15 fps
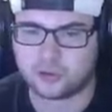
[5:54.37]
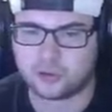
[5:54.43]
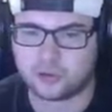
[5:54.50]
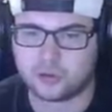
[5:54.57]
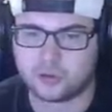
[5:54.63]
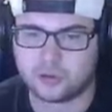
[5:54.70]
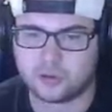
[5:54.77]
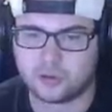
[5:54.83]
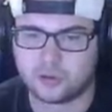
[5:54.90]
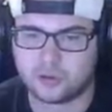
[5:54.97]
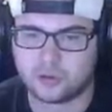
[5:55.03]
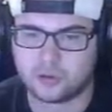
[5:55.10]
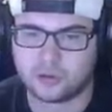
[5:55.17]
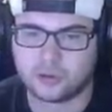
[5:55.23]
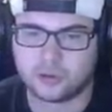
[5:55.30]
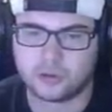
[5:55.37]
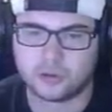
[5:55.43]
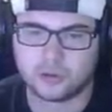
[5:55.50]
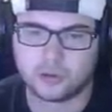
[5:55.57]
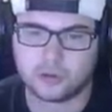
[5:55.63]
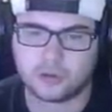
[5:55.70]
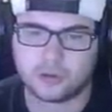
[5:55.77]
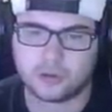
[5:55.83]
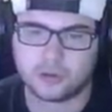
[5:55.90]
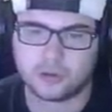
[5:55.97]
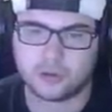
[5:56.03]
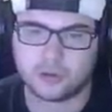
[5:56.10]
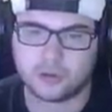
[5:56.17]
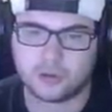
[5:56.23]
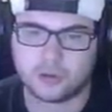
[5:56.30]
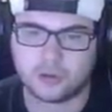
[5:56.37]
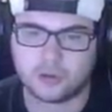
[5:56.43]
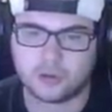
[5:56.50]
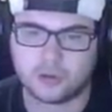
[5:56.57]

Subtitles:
(silence)